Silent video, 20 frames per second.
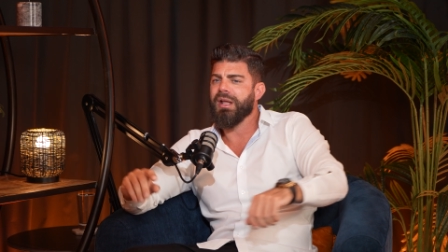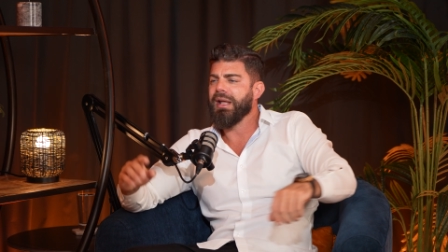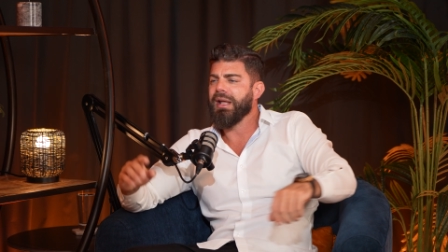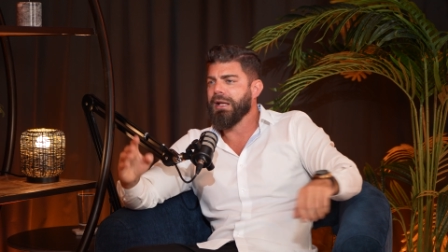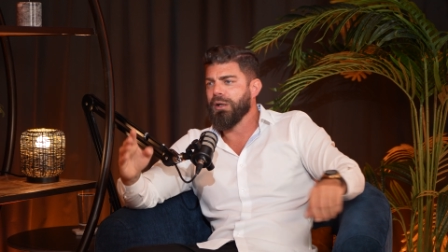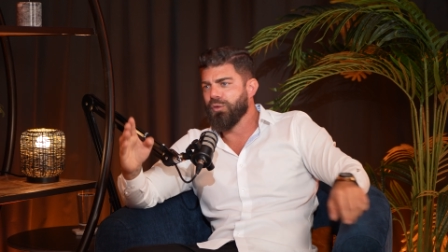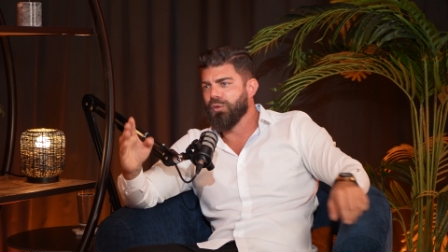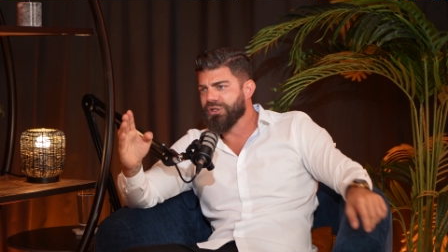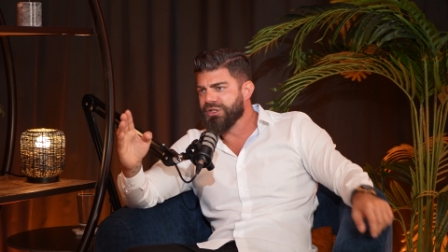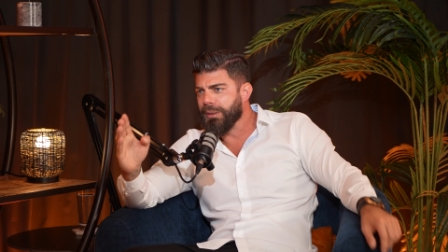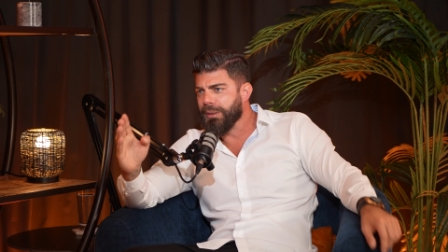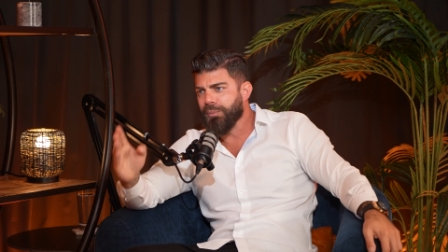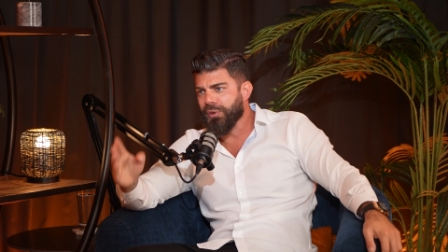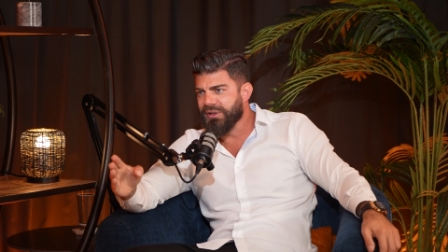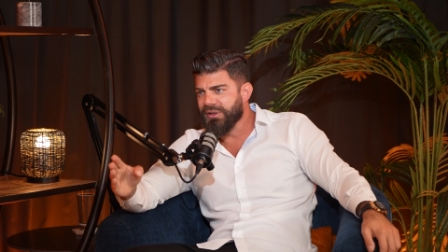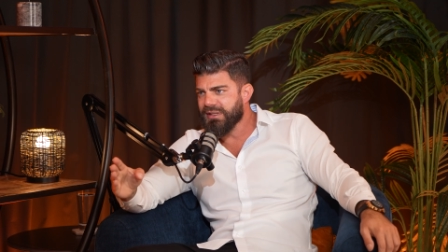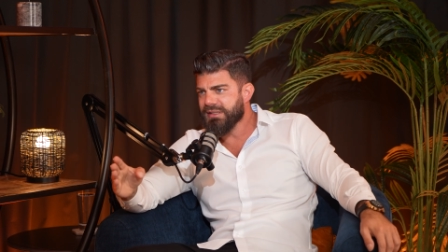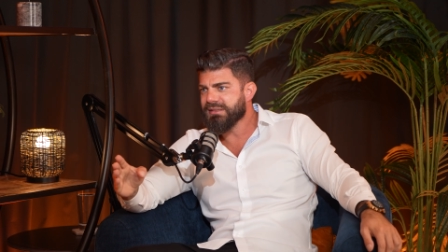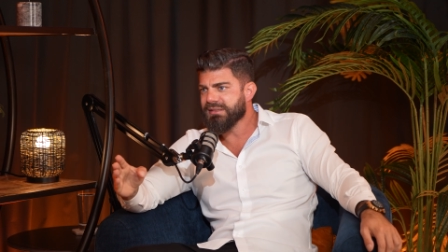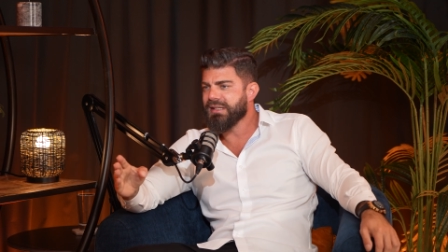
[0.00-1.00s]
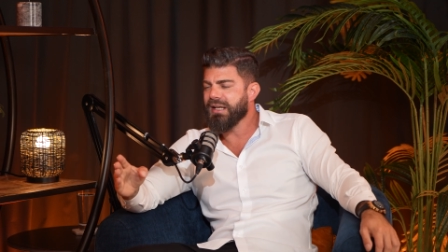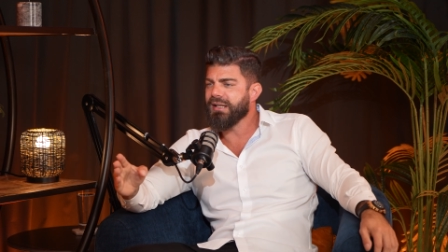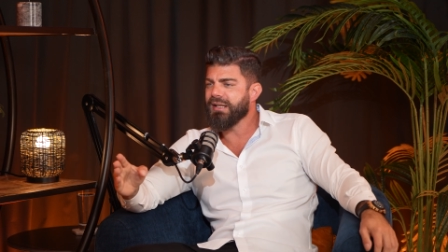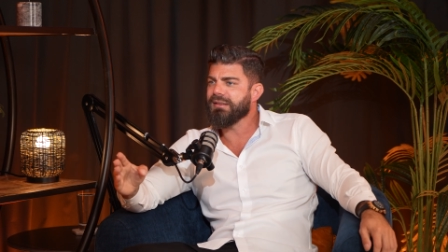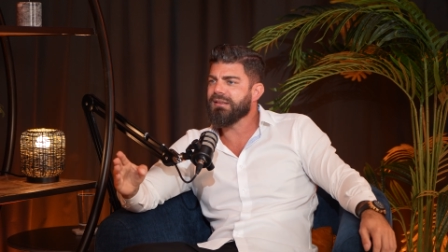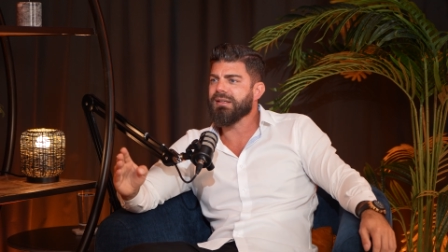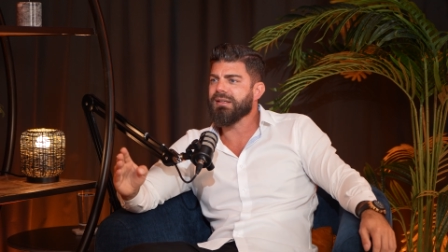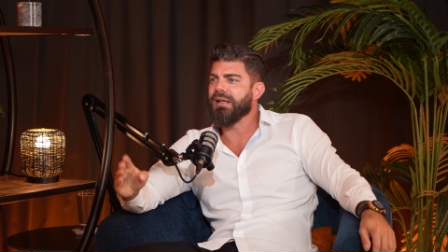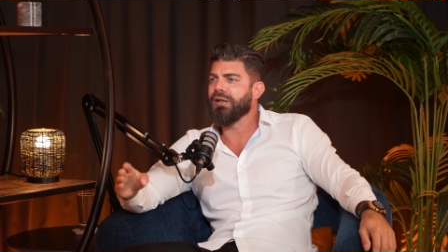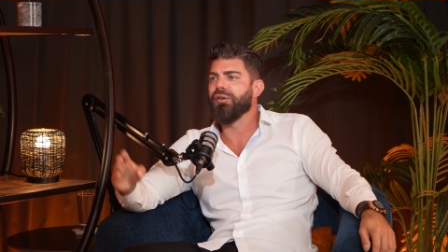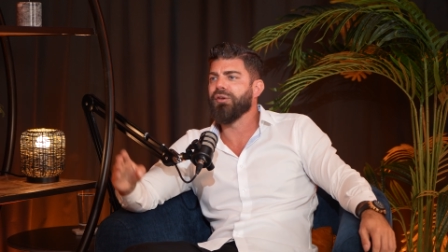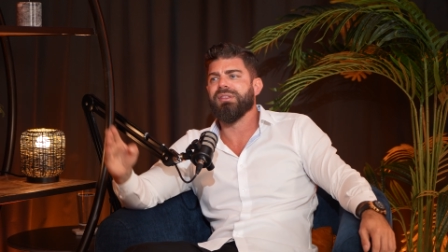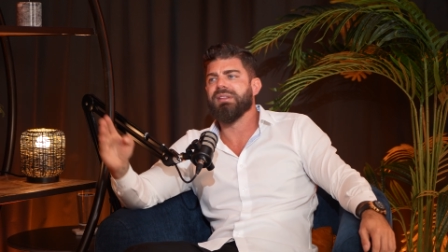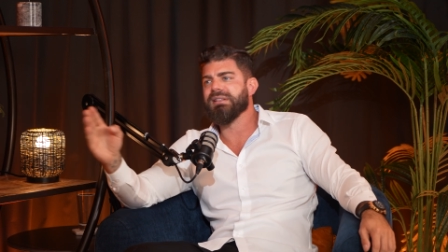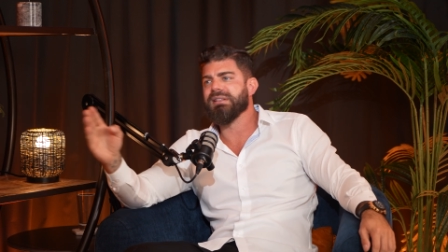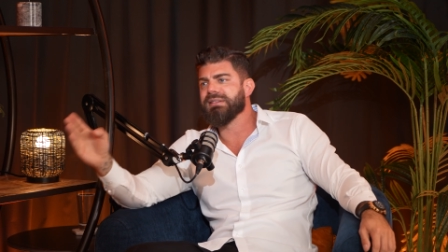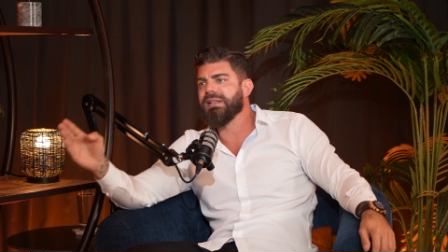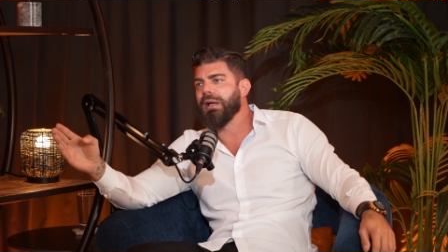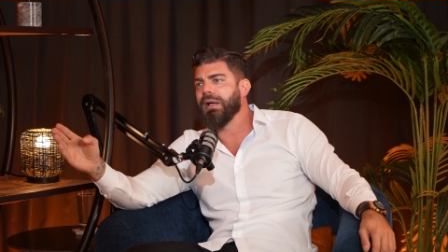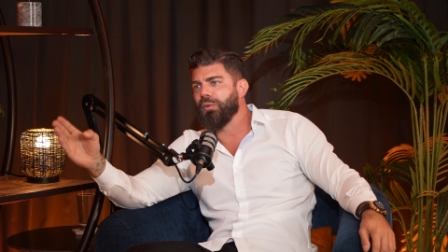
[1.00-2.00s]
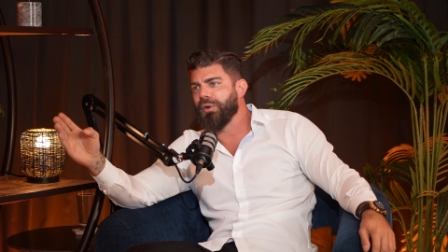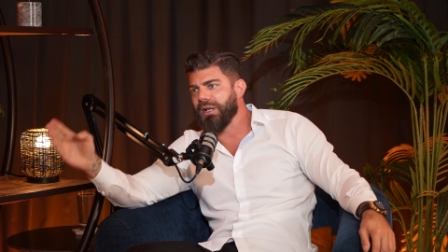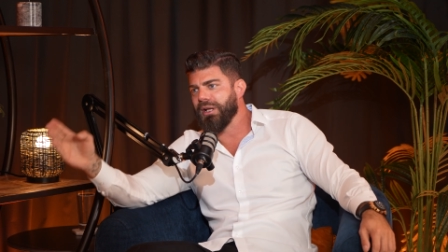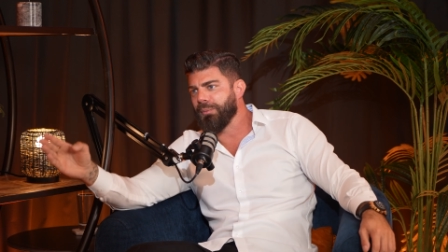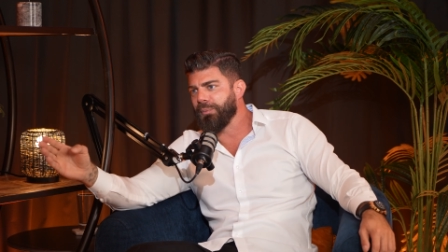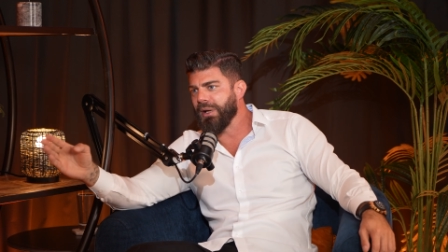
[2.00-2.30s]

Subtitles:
He will ship on this date, and on this day I will get